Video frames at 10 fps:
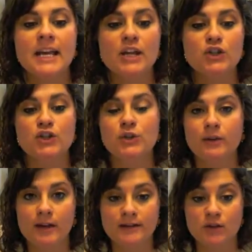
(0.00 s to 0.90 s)
In
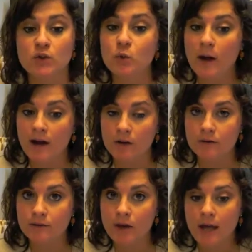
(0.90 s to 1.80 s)

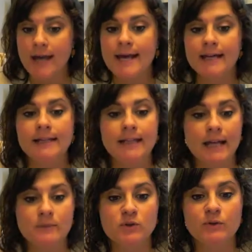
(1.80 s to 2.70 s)
2012,
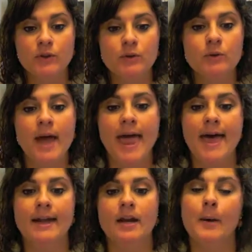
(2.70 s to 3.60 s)
claims review
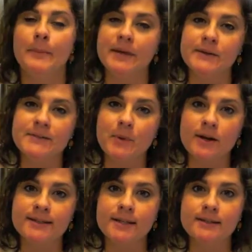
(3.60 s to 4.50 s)
and appeals
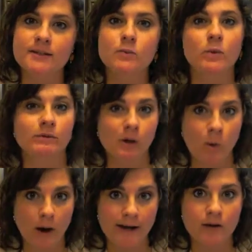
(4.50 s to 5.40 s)
processes were
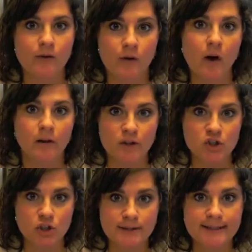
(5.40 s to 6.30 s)
required for all
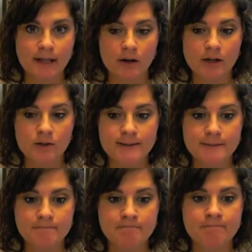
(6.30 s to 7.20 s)
insurance
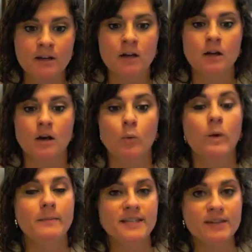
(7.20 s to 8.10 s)
carriers.
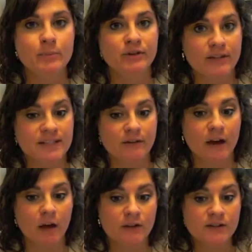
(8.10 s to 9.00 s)
Women's preventive
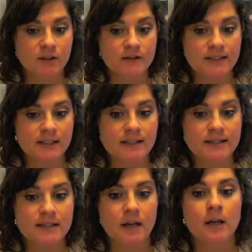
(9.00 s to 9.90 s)
health
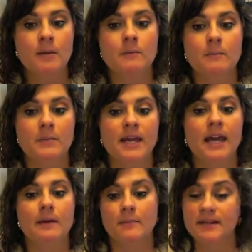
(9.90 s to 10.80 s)
services
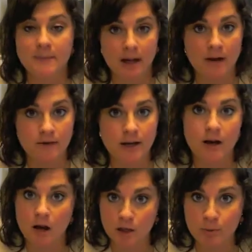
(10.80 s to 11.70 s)
must be covered at
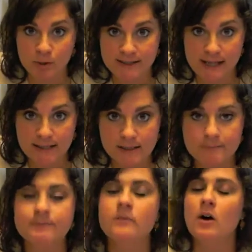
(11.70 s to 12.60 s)
100%,
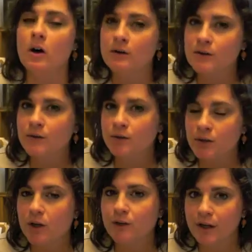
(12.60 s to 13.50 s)
also for
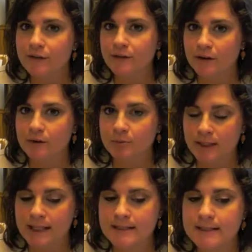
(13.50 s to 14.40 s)
non-grandfathered
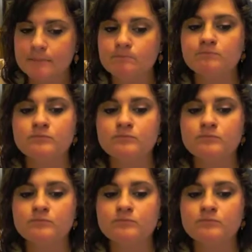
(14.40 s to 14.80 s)
plans.